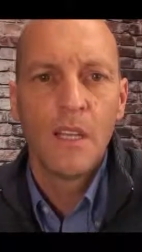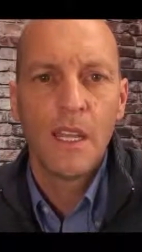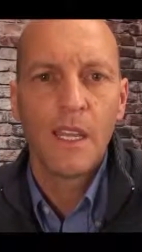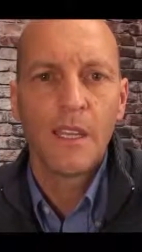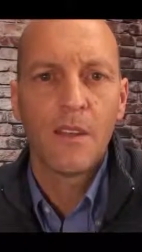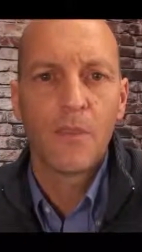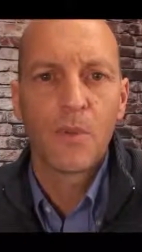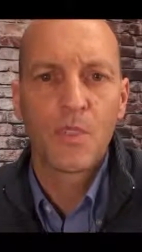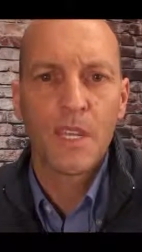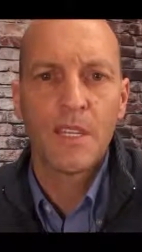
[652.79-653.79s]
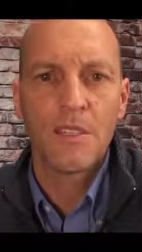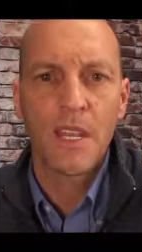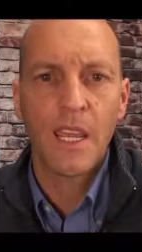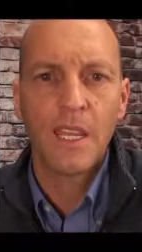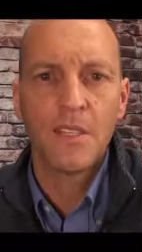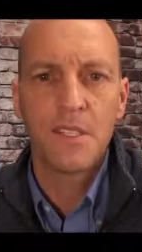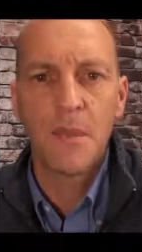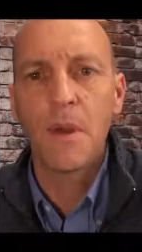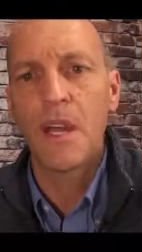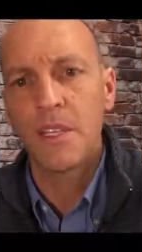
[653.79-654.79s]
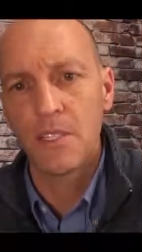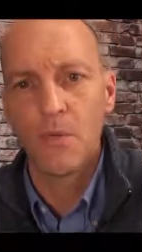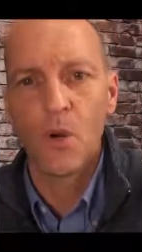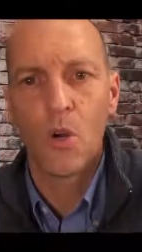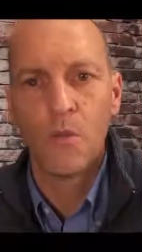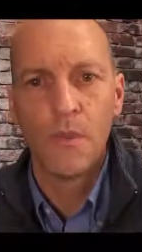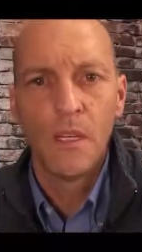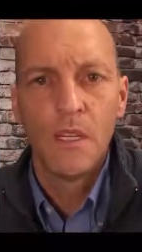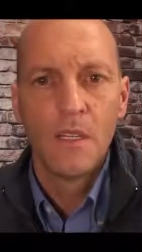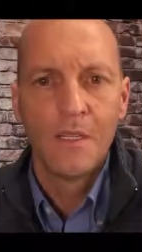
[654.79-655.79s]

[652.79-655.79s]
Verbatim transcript: and presents a semi sub ohm